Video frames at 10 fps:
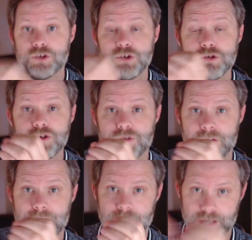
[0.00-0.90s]
you can
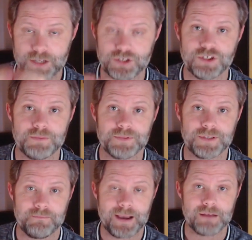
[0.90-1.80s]
create relationships
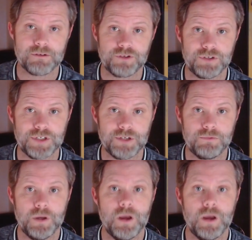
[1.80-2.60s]
that matter to you,